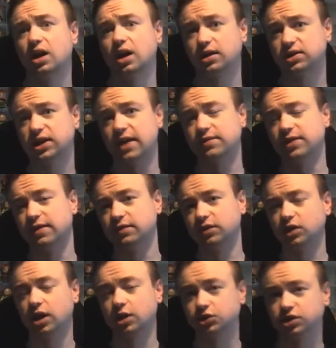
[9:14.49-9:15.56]
I'll save them
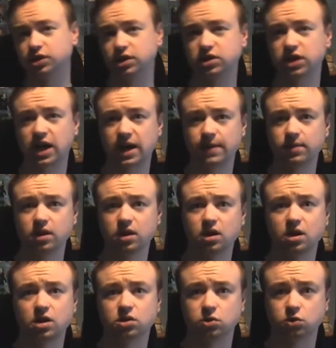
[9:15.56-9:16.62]
for close to the time
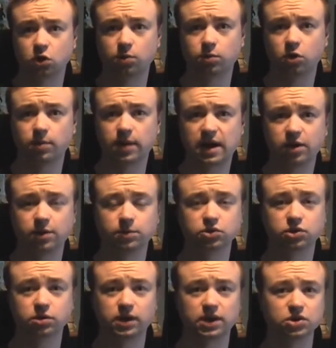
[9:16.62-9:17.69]
to talk more about them,
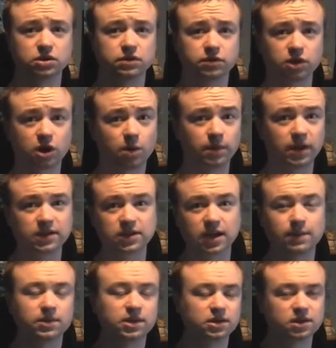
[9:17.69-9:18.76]
because otherwise you'll have forgotten by the
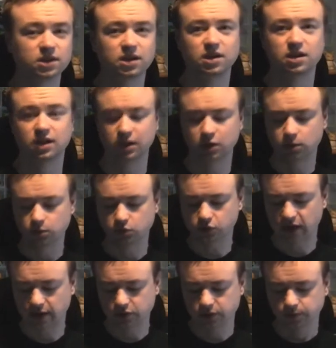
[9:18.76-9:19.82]
time it comes
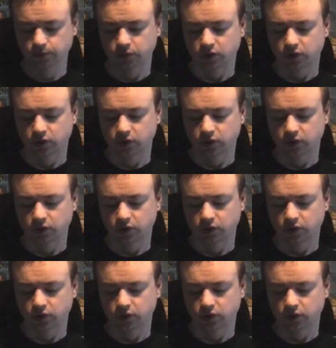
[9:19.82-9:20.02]
round.